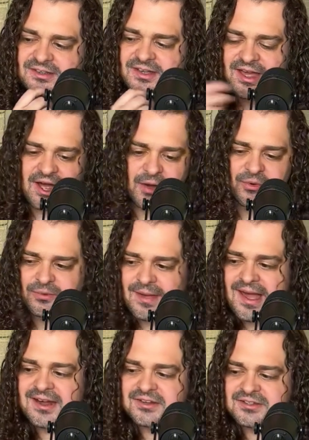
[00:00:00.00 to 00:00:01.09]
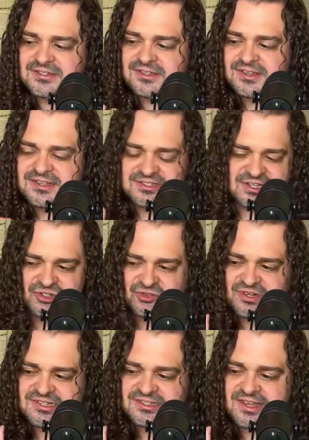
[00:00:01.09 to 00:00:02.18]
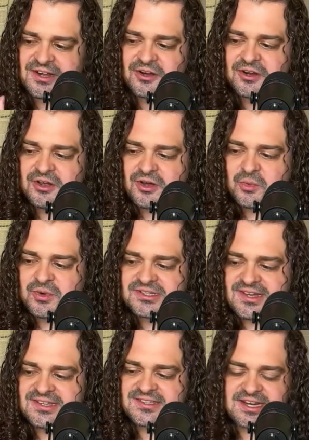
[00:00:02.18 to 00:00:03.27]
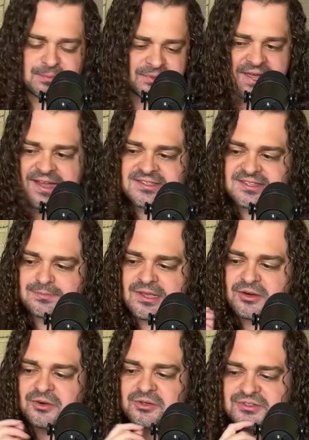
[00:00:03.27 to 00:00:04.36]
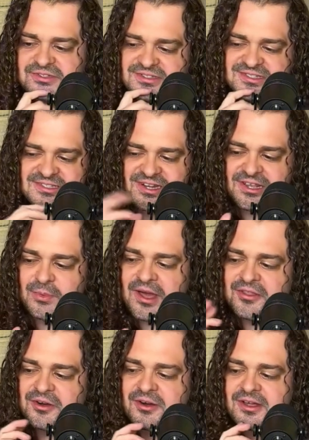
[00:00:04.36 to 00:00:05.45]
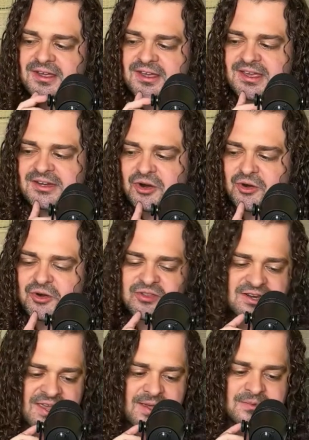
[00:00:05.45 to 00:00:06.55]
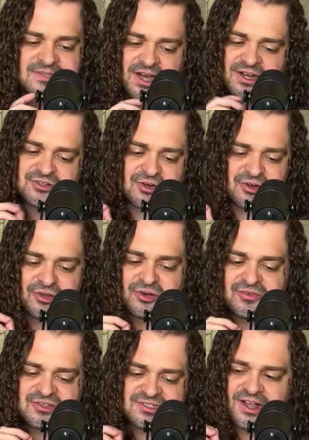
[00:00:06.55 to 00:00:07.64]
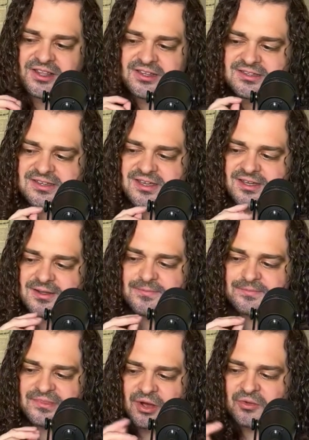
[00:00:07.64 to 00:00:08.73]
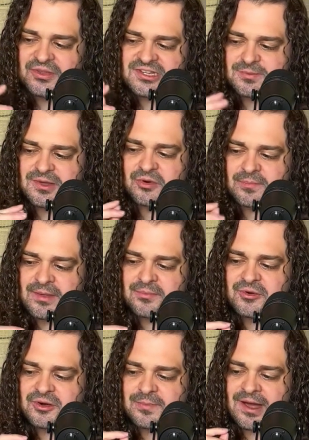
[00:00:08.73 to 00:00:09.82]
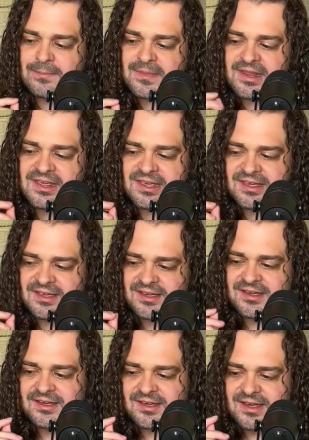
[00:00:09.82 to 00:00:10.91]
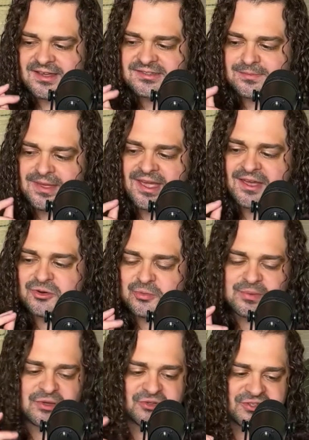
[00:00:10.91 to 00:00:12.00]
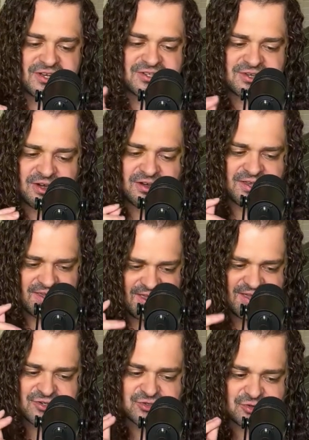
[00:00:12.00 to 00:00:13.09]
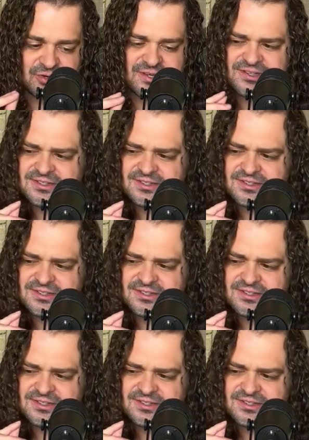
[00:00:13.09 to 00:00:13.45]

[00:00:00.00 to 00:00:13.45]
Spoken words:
Albert Magnus, centuries later, would dissect plants and minerals, study weather, and earn the name Doctor Universalis, only to be remembered by many as a man who built a talking android.